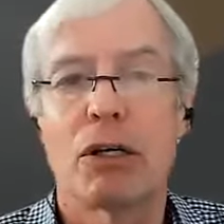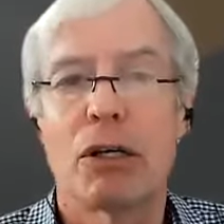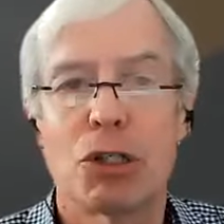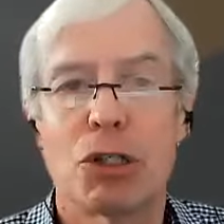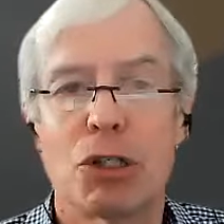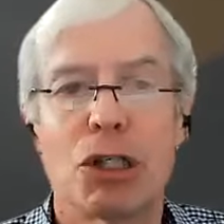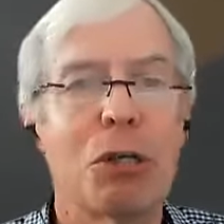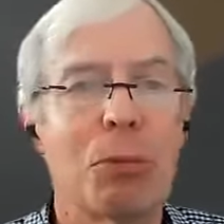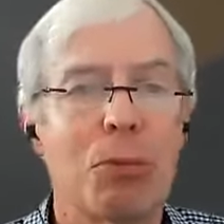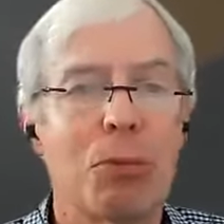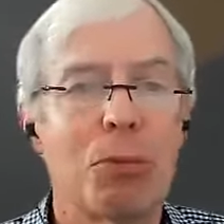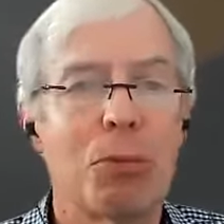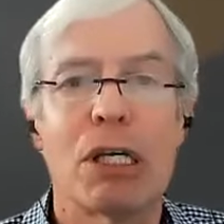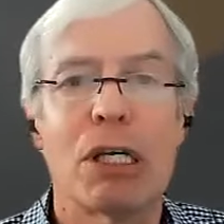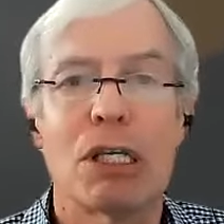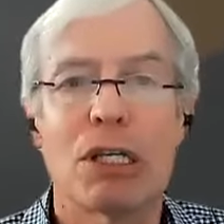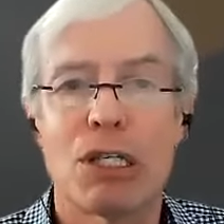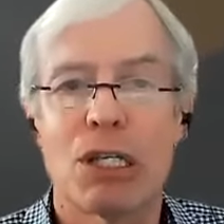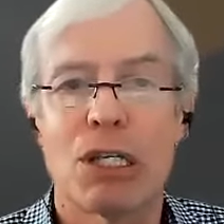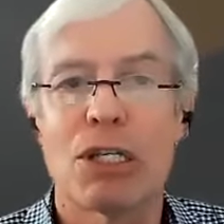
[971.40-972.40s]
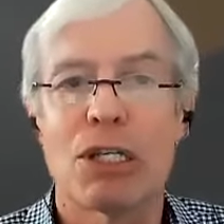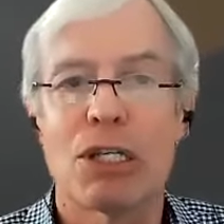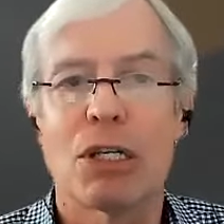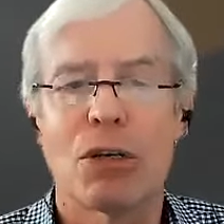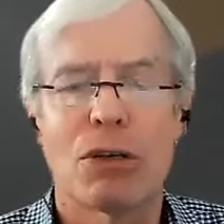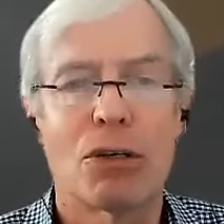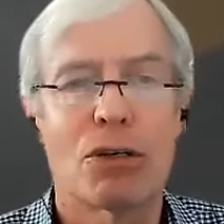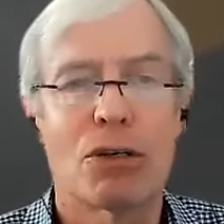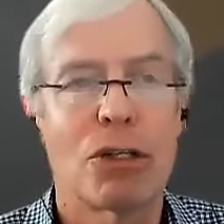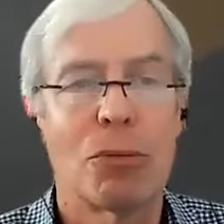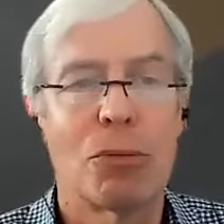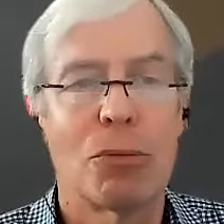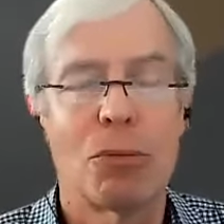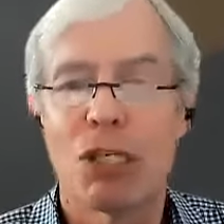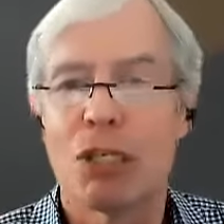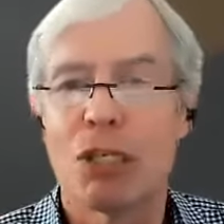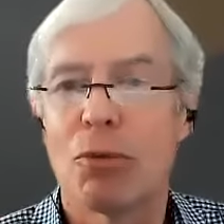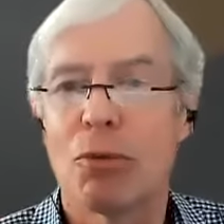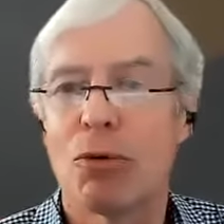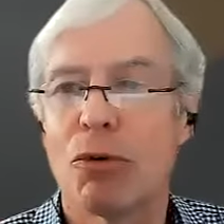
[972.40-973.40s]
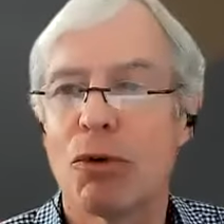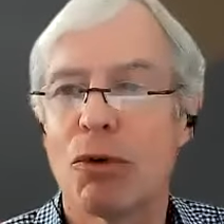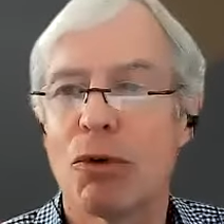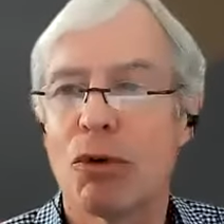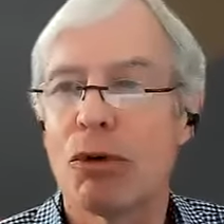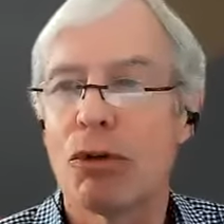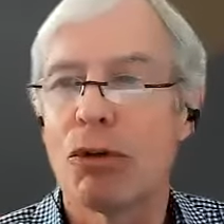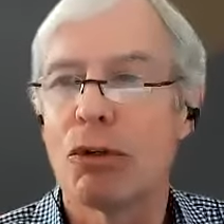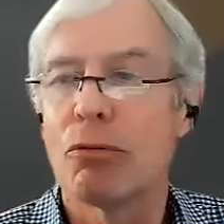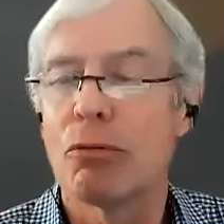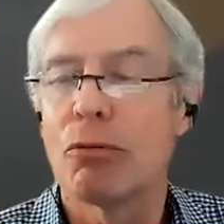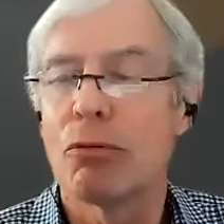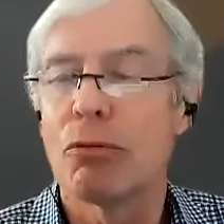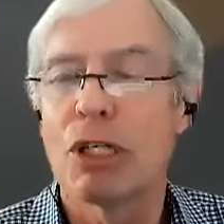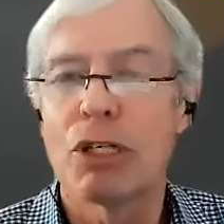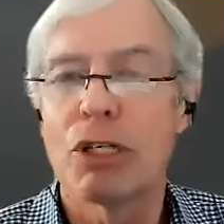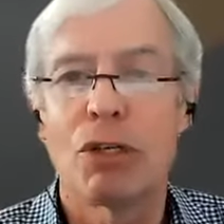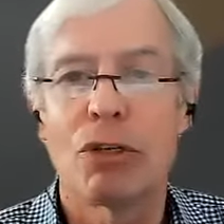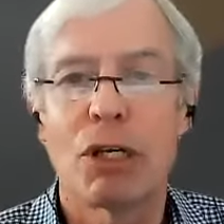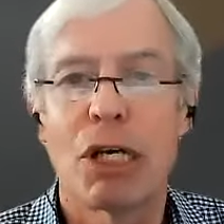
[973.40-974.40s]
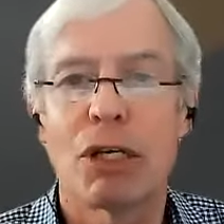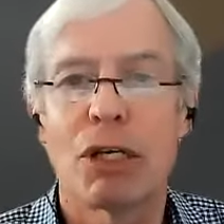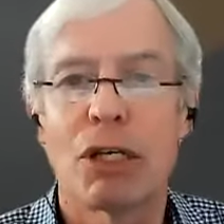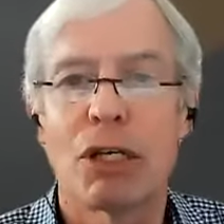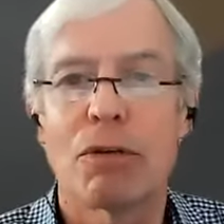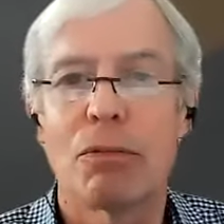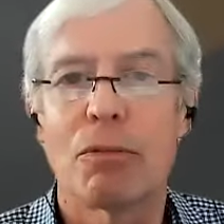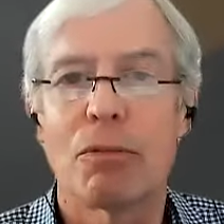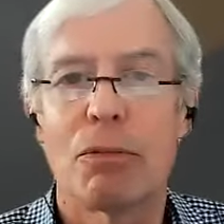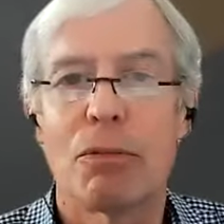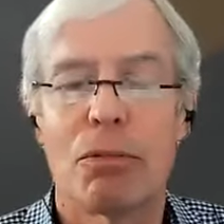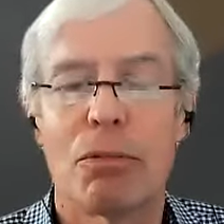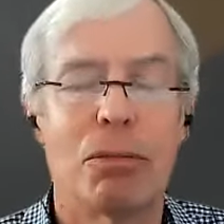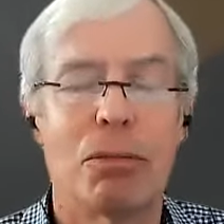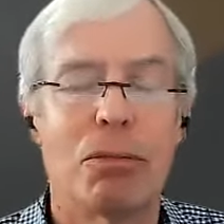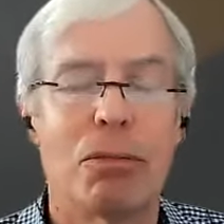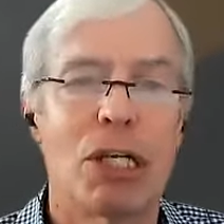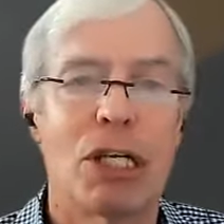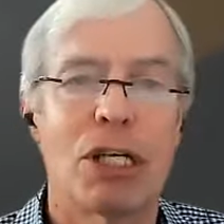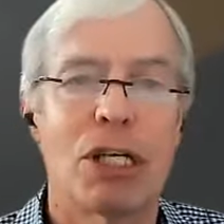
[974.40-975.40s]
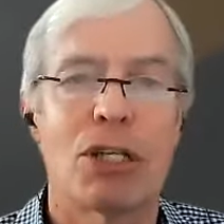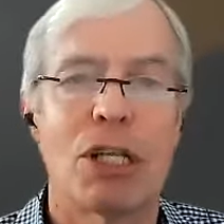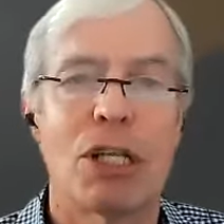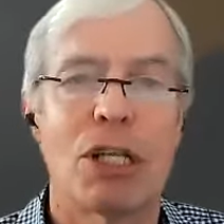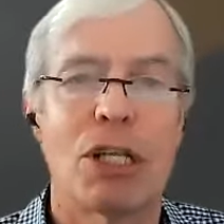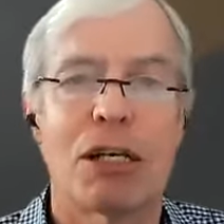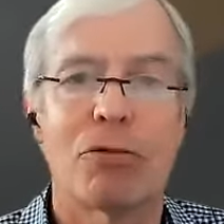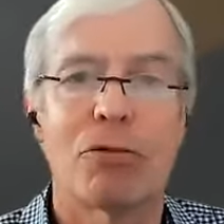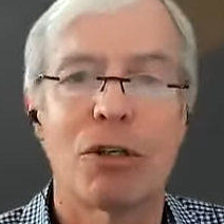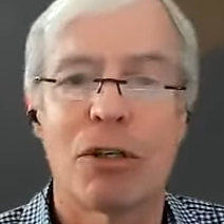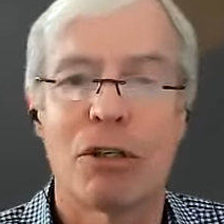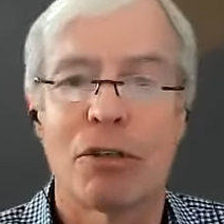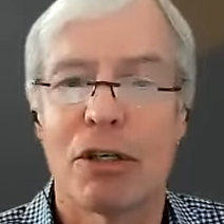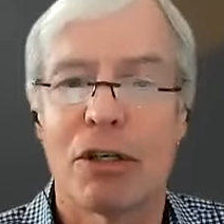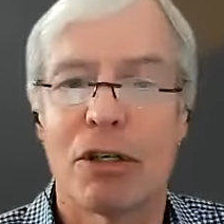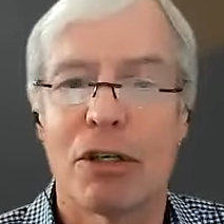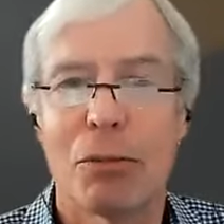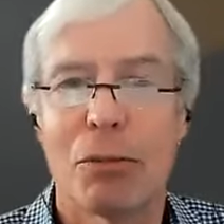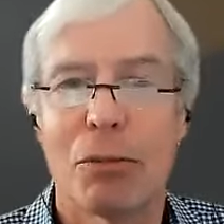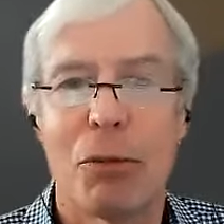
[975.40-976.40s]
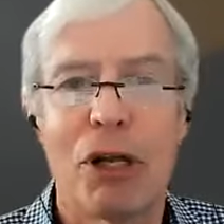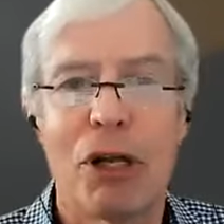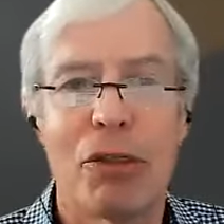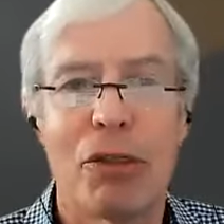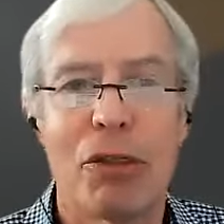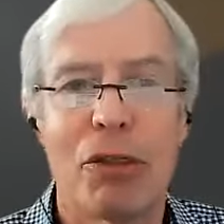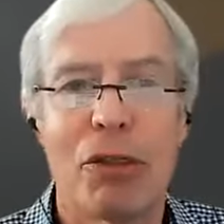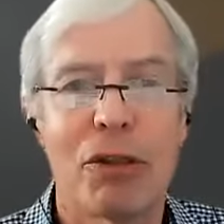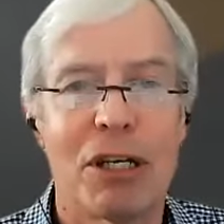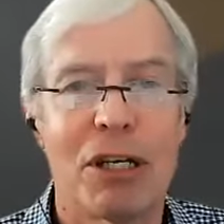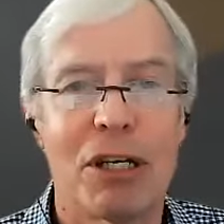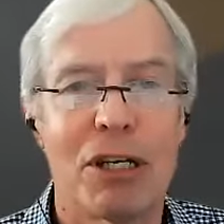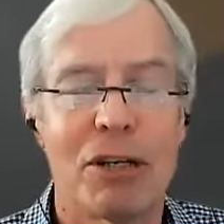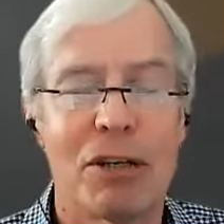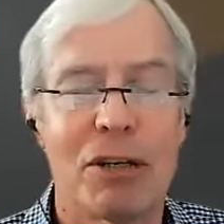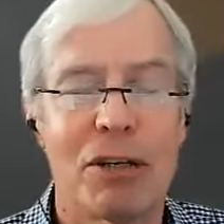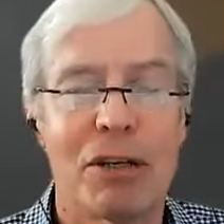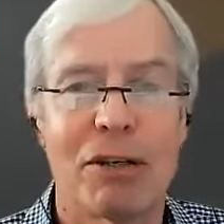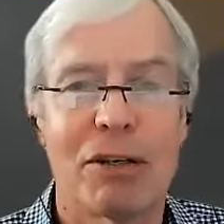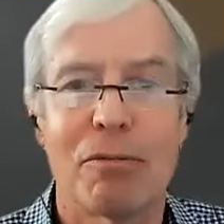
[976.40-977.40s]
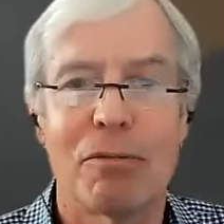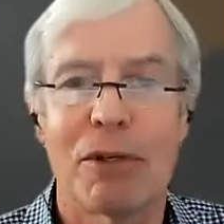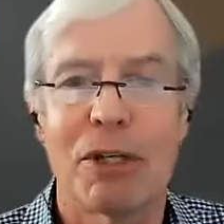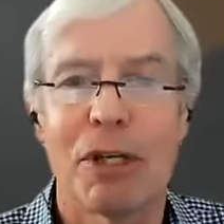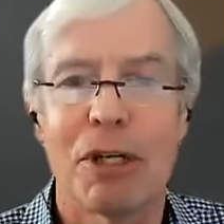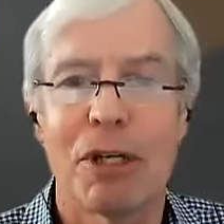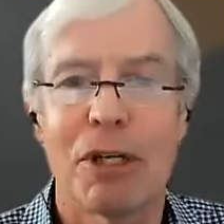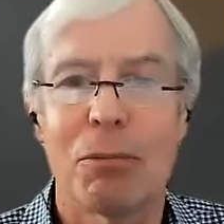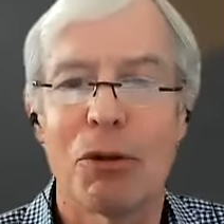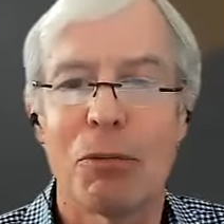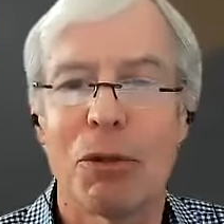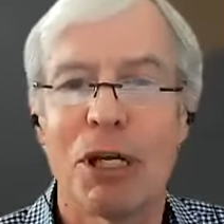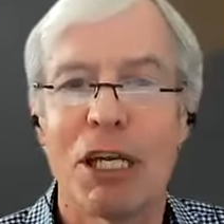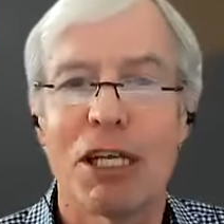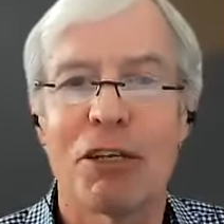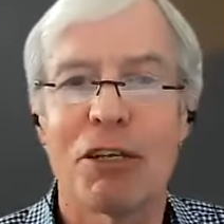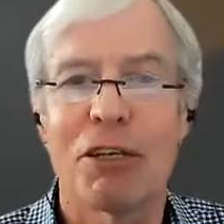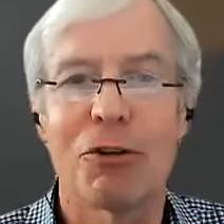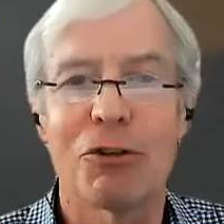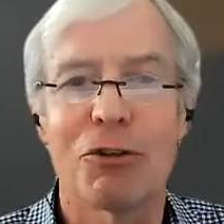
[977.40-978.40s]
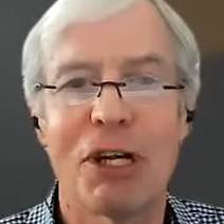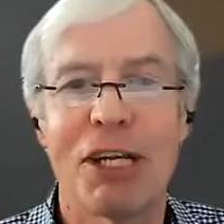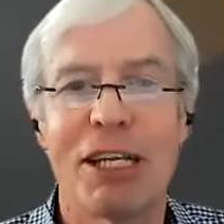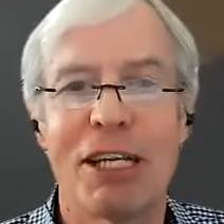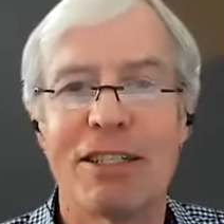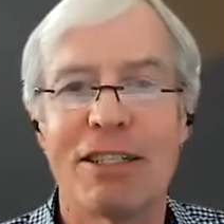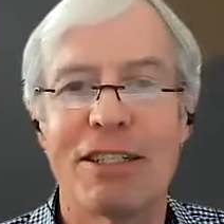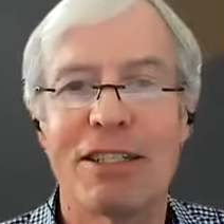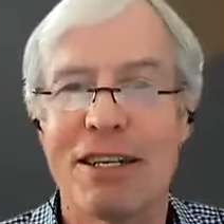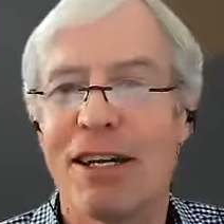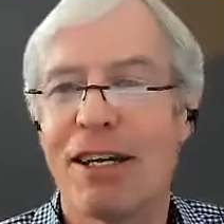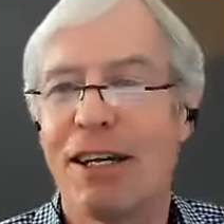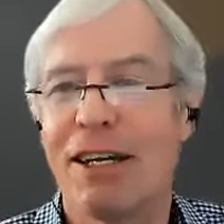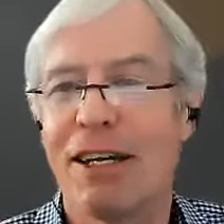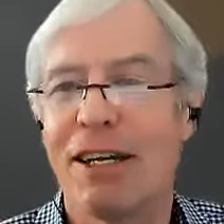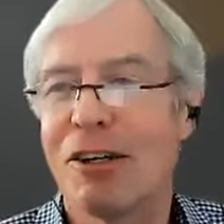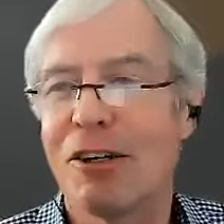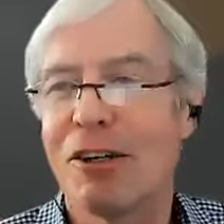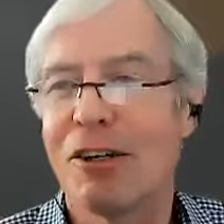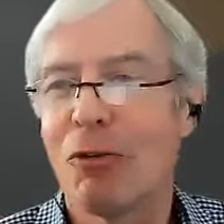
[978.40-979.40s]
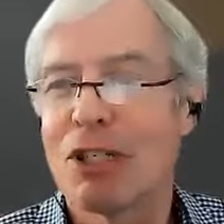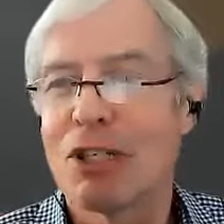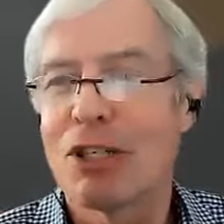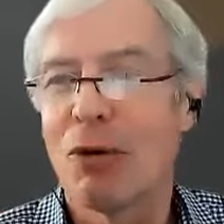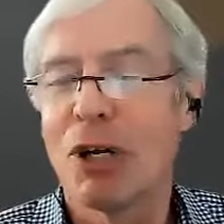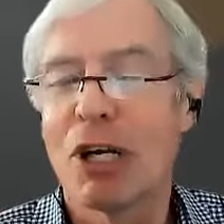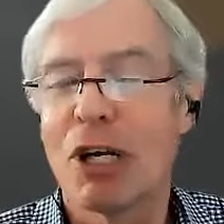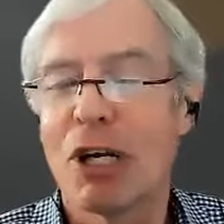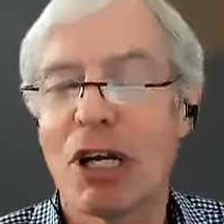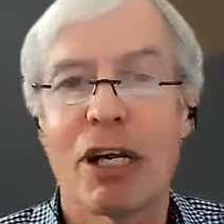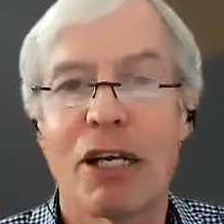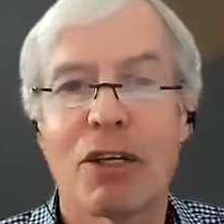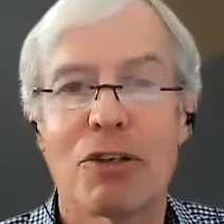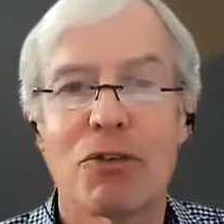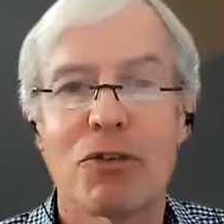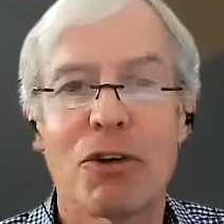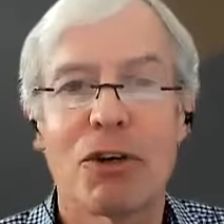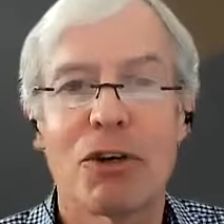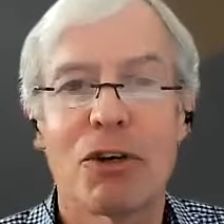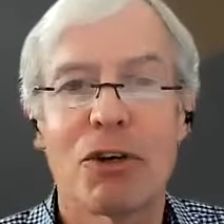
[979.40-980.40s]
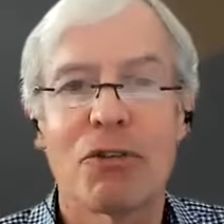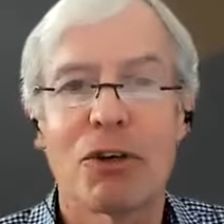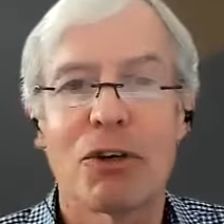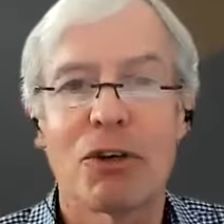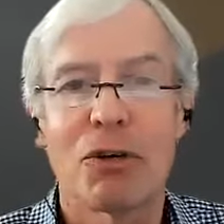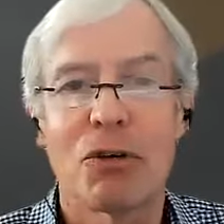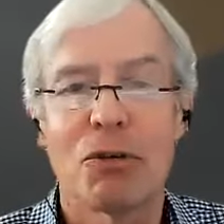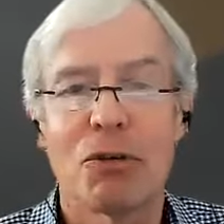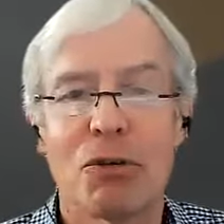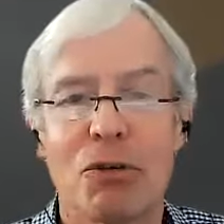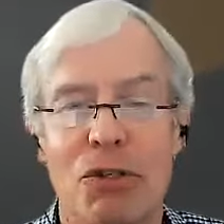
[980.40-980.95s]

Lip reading: should be pretty consistent, or there should be some real clear reason. You can't change that every month and come up with meaningful trends of what's going on. It's very difficult.